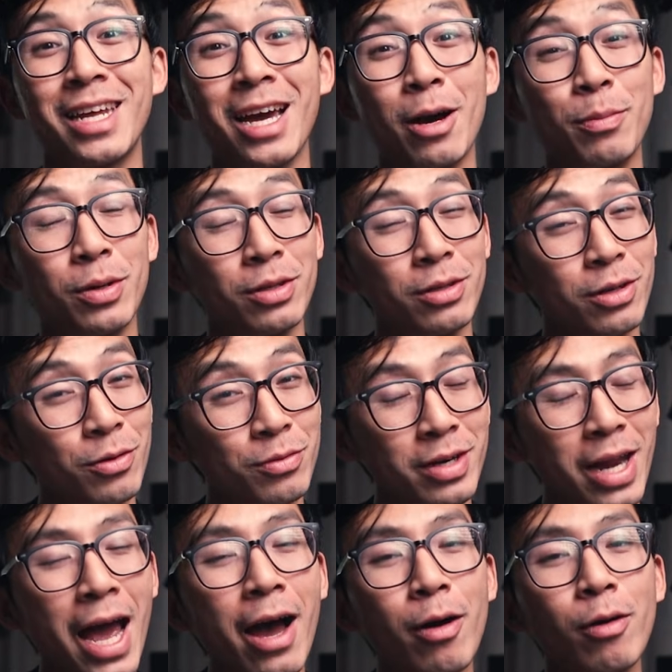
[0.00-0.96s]
down below
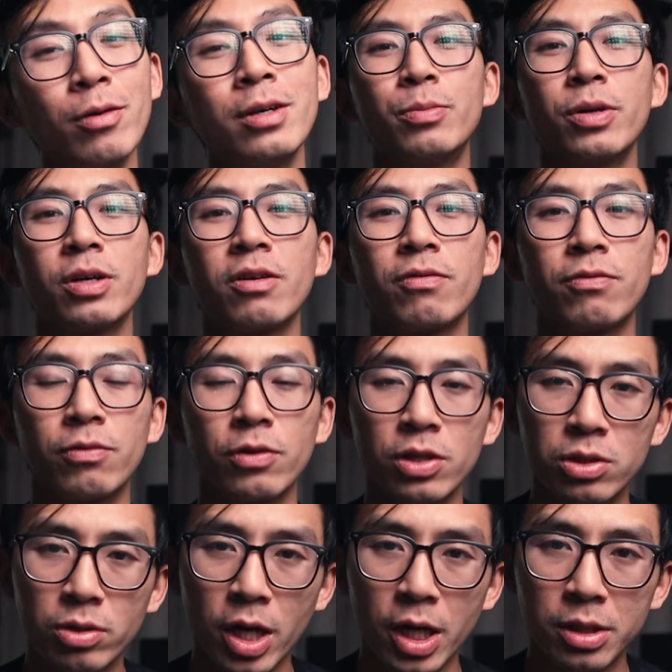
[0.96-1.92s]
now to book a
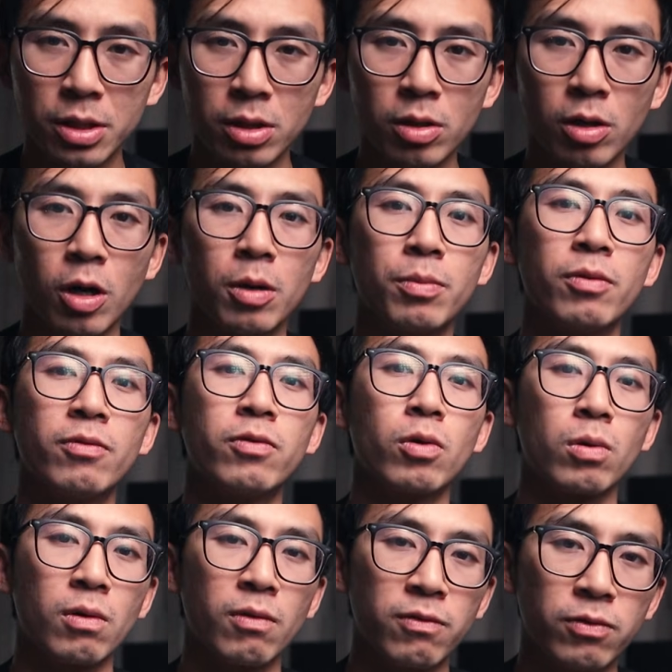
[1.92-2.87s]
free strategy call before we're